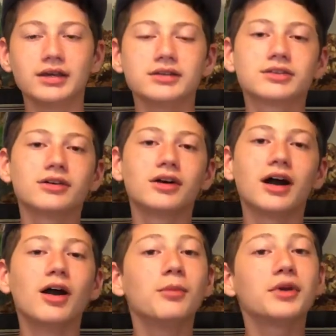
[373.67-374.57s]
So I
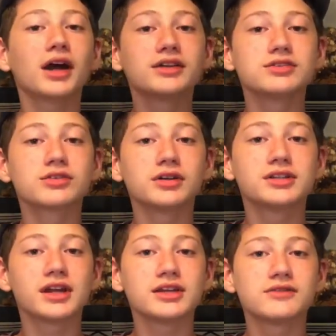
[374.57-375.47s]
hope you guys enjoyed
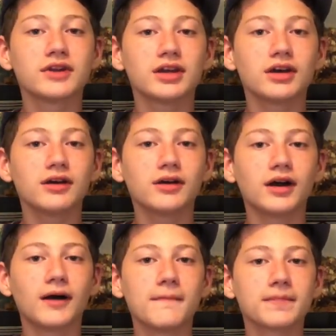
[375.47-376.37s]
today's video.
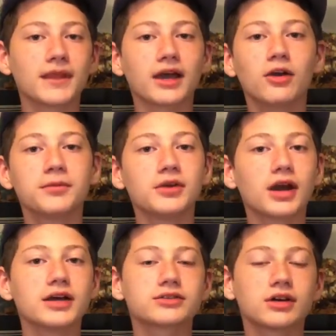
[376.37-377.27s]
I hope you
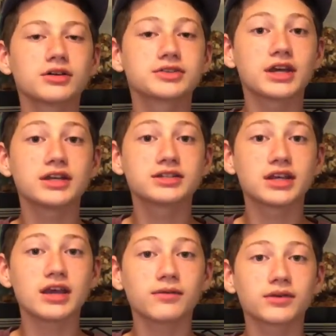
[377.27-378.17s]
guys are all staying
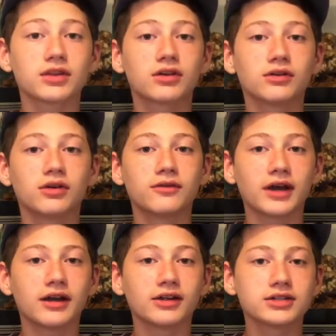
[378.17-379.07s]
safe with the
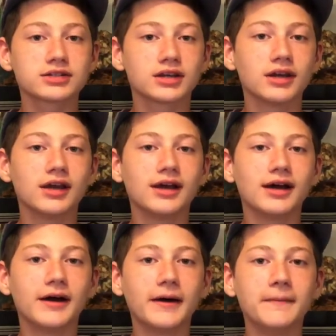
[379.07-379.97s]
coronavirus,
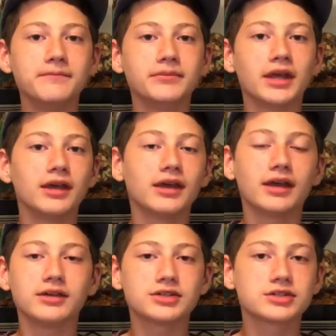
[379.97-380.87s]

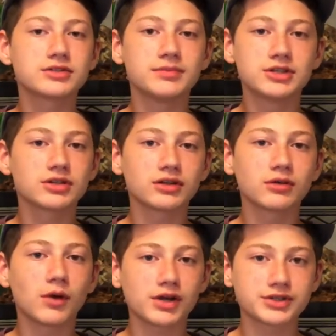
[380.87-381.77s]
and just be sure to
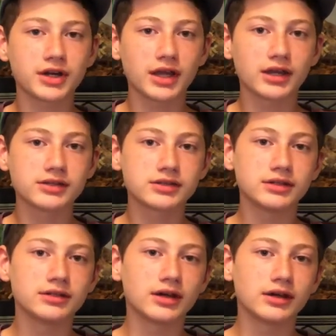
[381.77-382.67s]
wash your hands
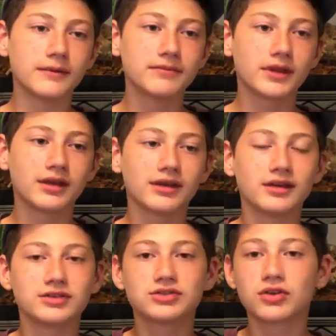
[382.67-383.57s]
and
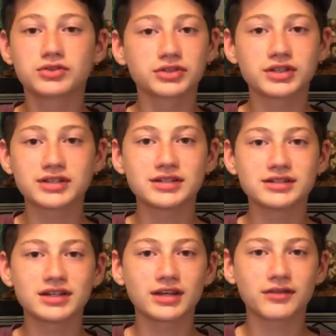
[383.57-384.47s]
social
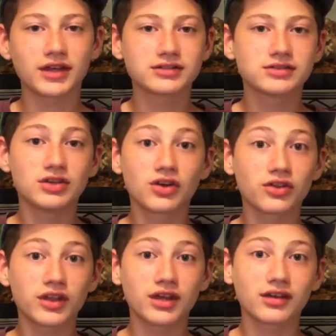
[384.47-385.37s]
distancing if that's your
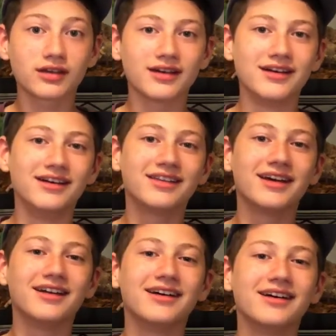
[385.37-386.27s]
thing.
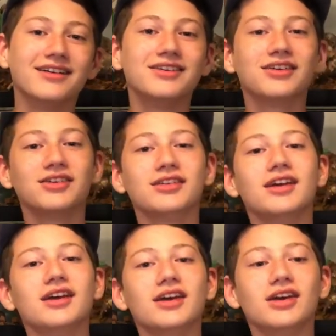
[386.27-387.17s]
Then you can
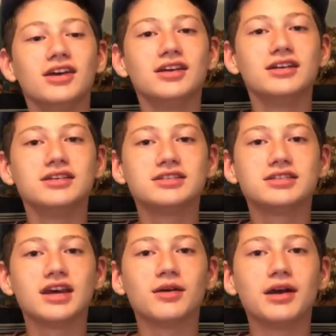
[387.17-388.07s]

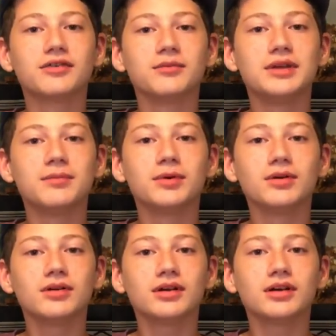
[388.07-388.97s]
stay away from people,